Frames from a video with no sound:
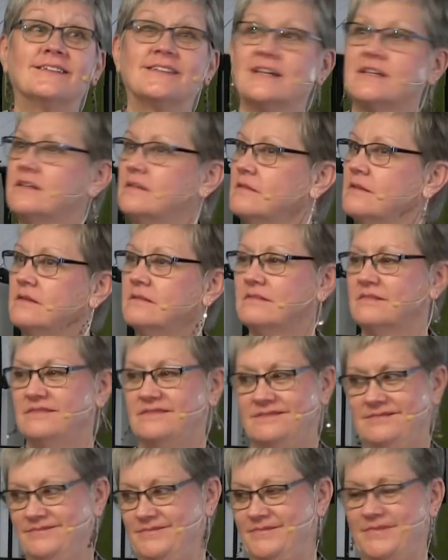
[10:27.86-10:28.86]
It's like,
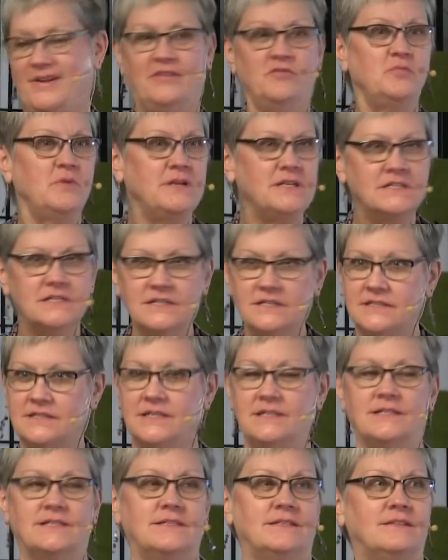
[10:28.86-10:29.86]
everybody just
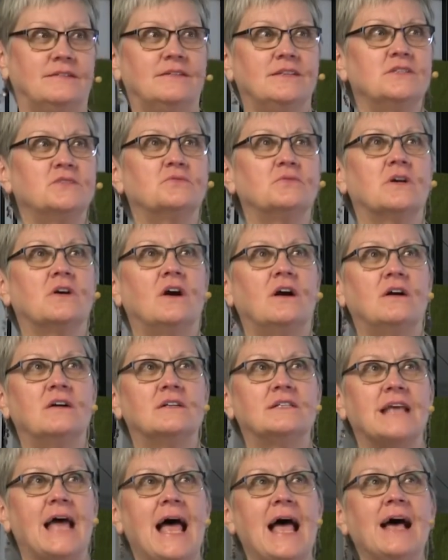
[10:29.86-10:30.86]

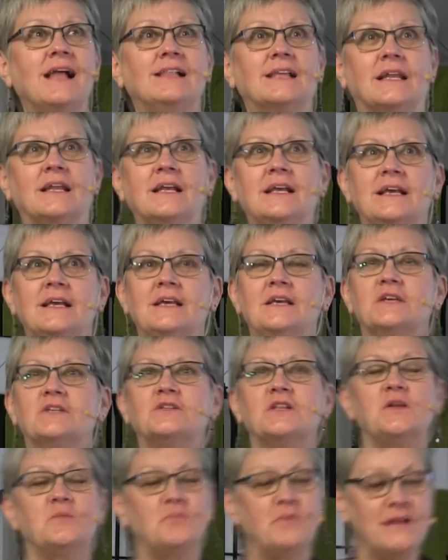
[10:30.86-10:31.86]
disregards Alan.
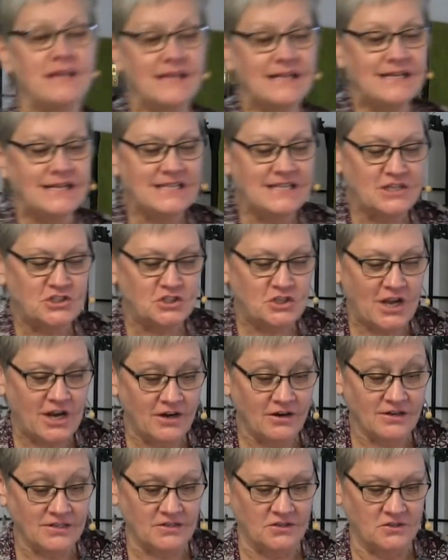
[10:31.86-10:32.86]
So they're bringing in these
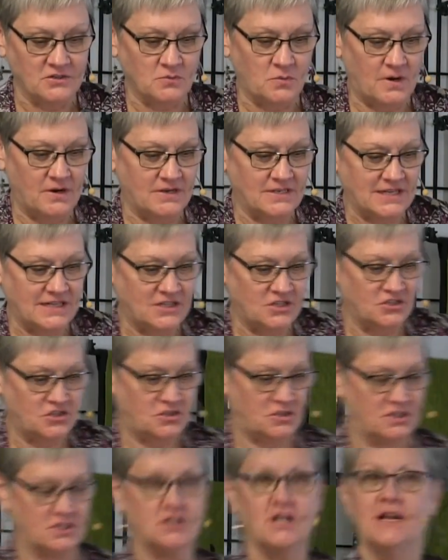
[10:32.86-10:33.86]
characters where it's like
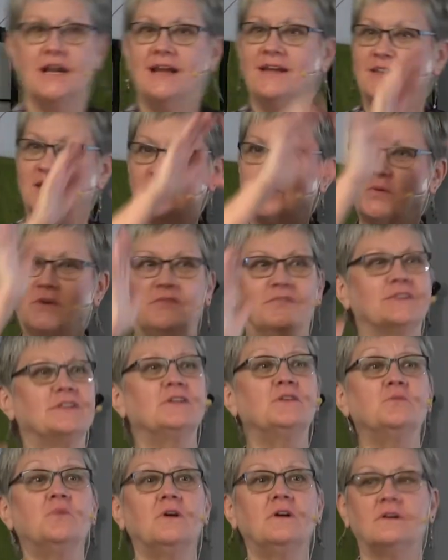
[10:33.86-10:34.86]
this perfect
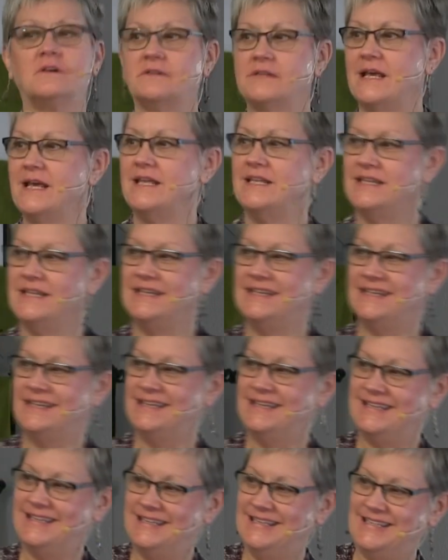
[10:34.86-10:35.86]
little world, and
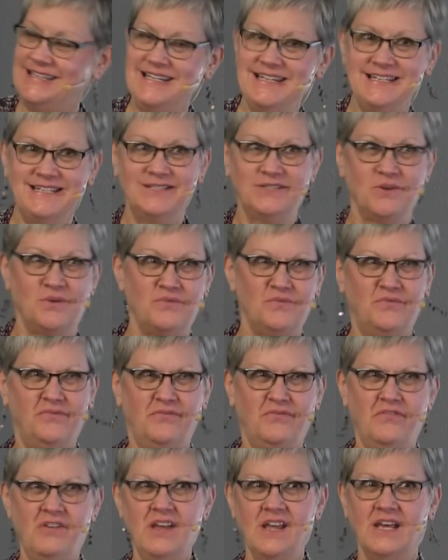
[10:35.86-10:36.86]
these don't
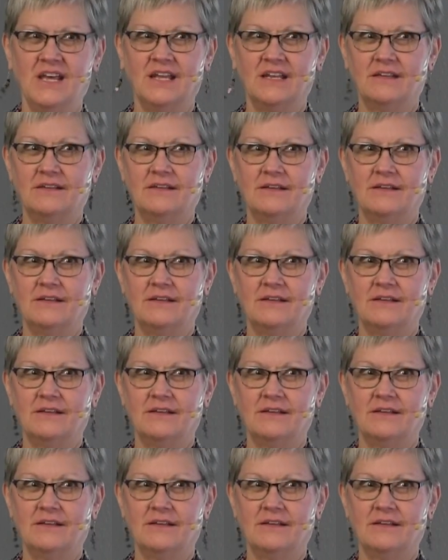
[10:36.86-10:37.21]
fit.